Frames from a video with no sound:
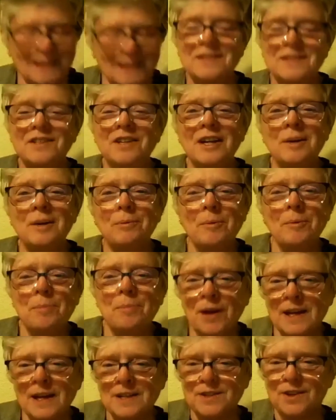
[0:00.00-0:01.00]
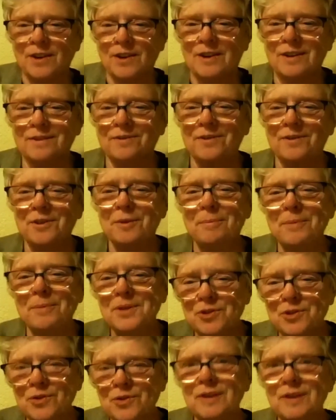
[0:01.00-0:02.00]
Today we praise God for the
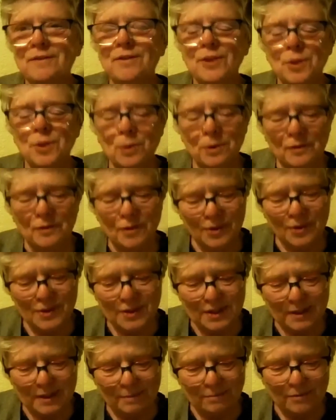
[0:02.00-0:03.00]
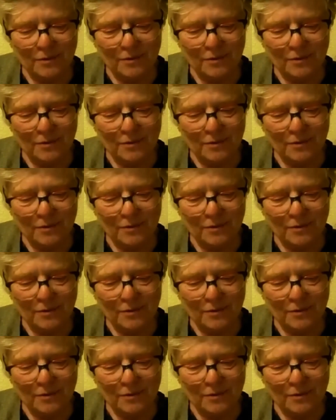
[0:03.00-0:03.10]
mystery of the universe,